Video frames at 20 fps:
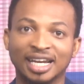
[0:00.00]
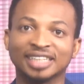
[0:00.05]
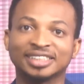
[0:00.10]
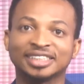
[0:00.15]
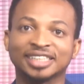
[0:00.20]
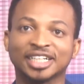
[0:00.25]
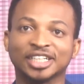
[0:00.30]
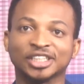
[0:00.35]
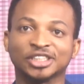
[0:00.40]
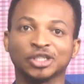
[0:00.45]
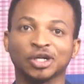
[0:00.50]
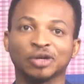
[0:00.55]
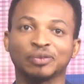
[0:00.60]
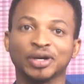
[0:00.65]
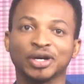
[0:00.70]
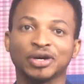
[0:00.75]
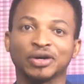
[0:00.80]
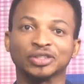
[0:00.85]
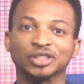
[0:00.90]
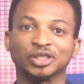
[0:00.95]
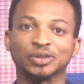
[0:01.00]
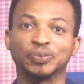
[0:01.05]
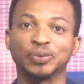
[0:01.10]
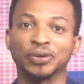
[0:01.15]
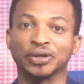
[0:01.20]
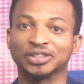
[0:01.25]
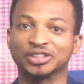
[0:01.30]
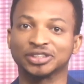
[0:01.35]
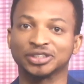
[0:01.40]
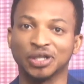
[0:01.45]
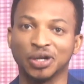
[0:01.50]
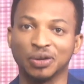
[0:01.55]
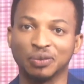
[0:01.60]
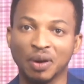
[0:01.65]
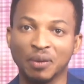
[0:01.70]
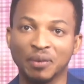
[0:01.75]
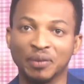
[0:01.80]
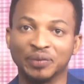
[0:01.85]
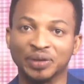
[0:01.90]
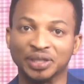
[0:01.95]
take a short break on Sports When
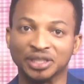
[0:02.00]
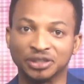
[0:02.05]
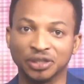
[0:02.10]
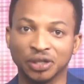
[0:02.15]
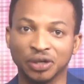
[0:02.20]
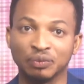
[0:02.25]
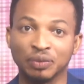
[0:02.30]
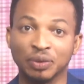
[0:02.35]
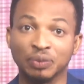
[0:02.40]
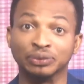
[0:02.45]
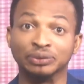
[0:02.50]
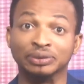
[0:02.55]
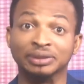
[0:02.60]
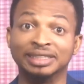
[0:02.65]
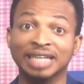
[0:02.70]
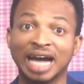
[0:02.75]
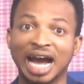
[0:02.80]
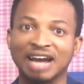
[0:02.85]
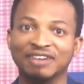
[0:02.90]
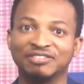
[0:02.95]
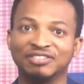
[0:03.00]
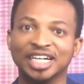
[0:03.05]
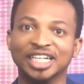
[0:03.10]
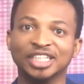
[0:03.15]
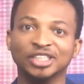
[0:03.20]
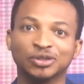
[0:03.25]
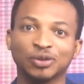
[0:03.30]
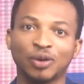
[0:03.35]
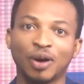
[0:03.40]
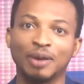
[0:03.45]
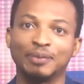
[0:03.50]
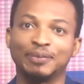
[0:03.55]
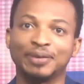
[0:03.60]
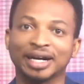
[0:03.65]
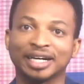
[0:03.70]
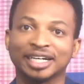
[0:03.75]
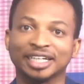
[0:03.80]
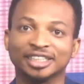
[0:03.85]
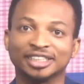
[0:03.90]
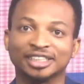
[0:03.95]
we return, we will dive into our
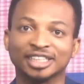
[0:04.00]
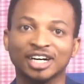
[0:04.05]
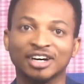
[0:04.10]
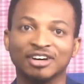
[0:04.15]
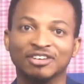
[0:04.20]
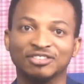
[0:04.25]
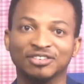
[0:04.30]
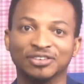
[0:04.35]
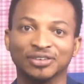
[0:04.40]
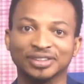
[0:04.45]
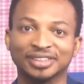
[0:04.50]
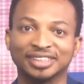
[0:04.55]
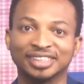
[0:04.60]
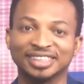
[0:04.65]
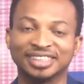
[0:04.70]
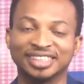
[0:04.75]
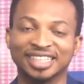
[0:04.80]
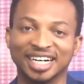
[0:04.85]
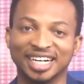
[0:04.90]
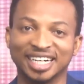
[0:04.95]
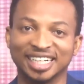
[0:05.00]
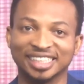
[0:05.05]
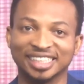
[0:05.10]
package for the day.